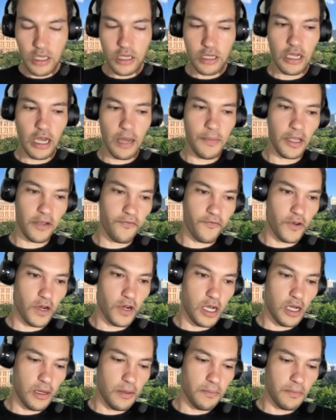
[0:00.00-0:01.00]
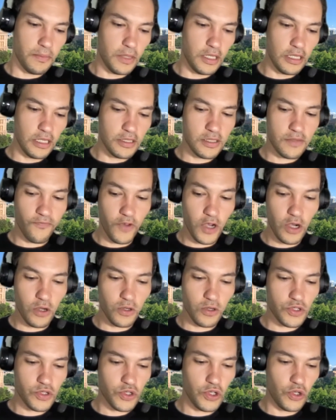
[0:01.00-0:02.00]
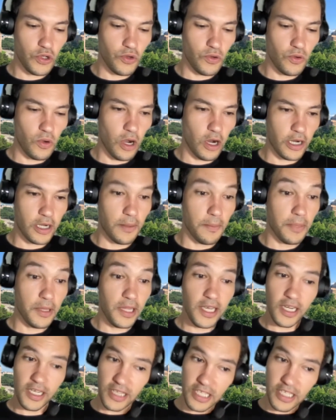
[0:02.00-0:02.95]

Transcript: coming from these folks who are complaining